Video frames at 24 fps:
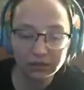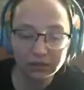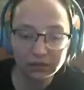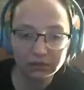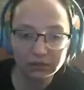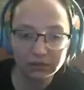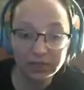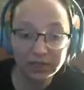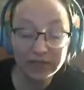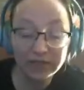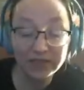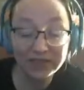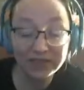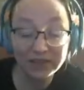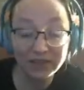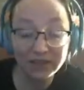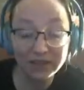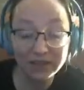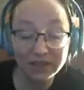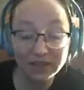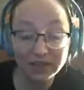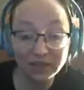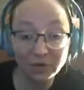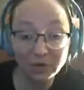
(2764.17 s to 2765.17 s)
It's
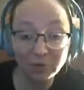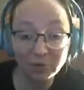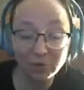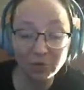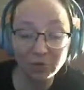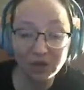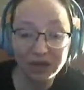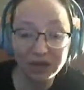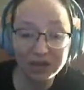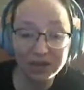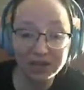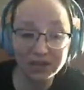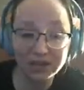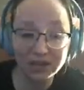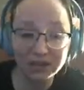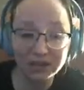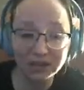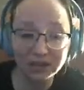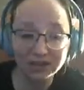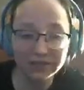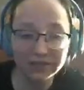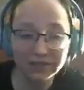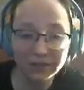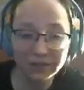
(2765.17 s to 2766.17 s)
a cool
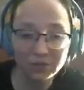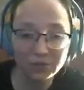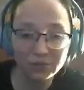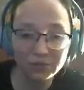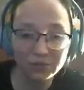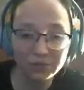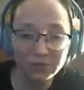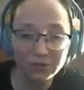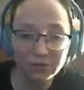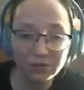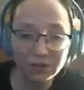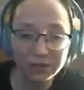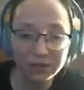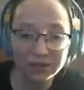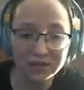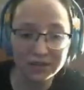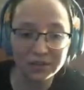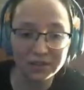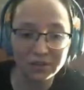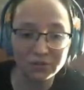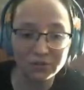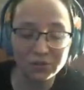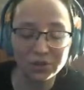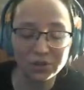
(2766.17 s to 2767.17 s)
idea. It's a cool little
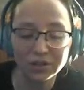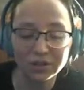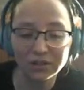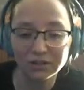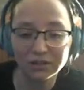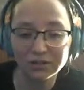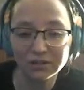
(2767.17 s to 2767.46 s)
execution.